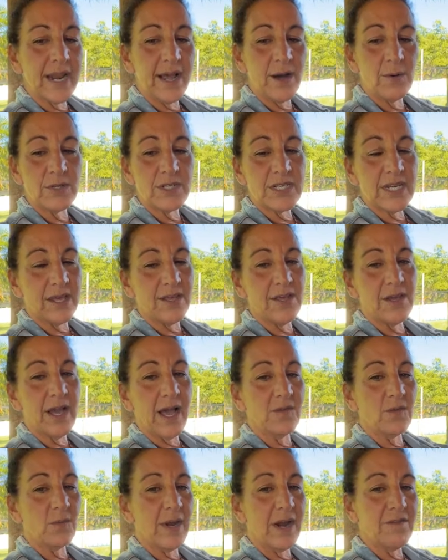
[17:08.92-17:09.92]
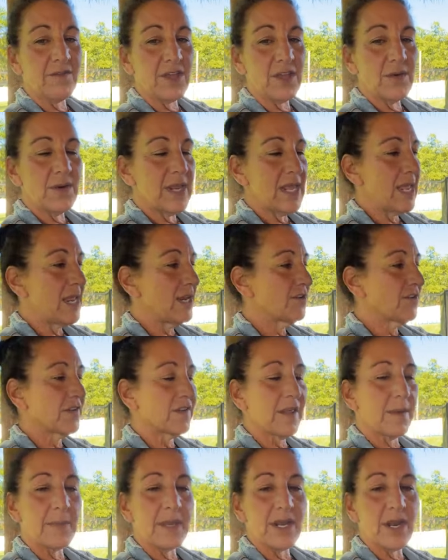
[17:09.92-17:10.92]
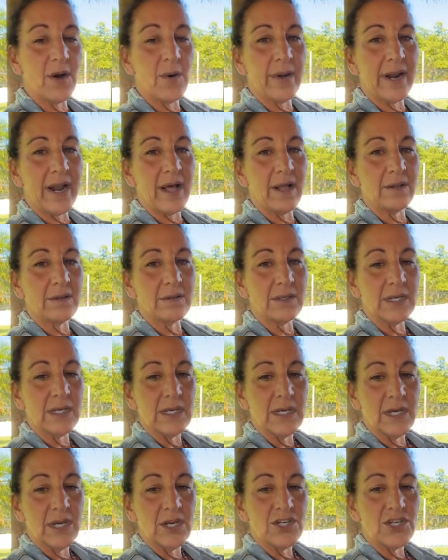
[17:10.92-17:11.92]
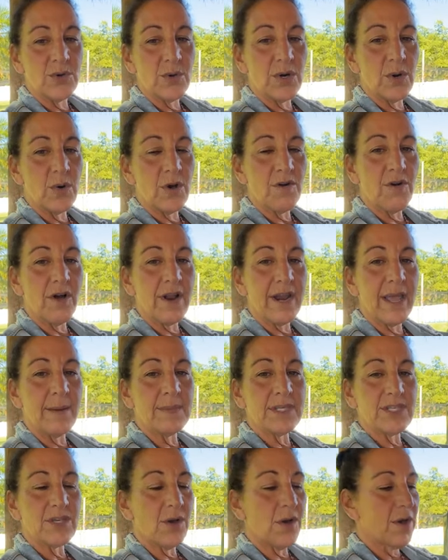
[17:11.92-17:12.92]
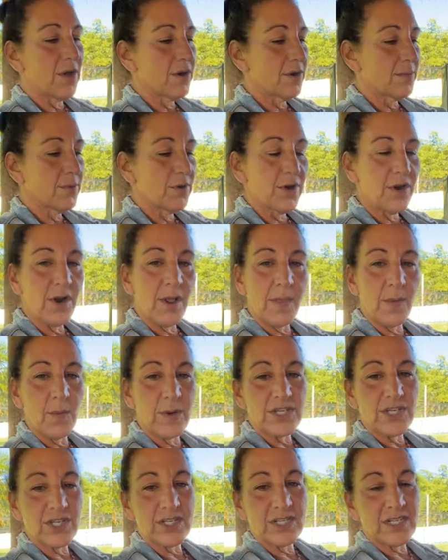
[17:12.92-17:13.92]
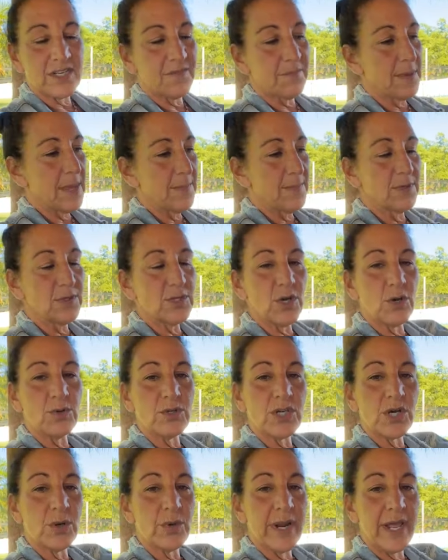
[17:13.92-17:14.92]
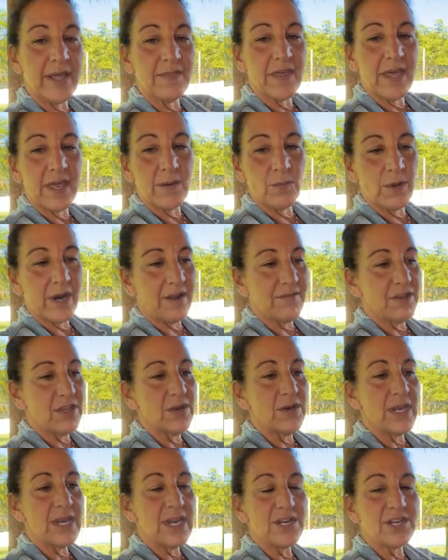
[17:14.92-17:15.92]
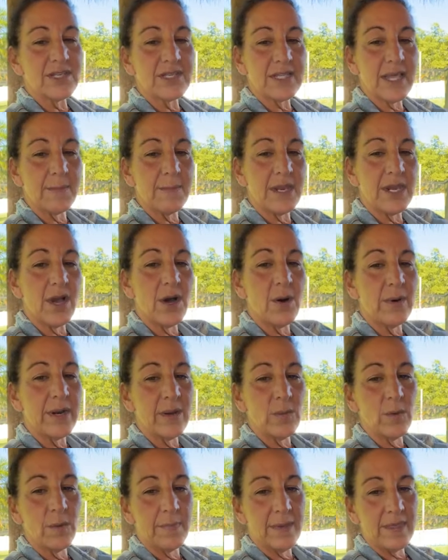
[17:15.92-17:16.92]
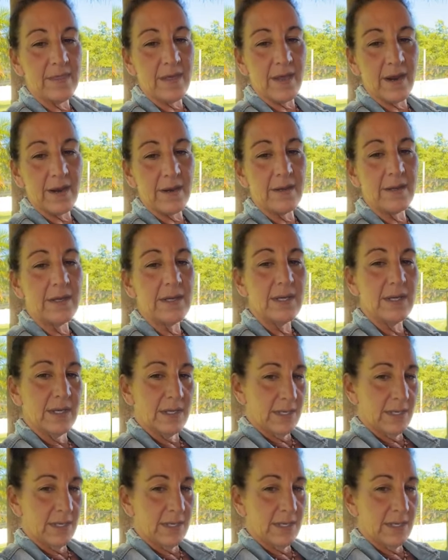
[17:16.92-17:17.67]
And I always tell you guys, whatever you need, just let me know and I'll do an order on Amazon or put it on the wish list. If people don't donate, then whatever you need, just let me know and it will be there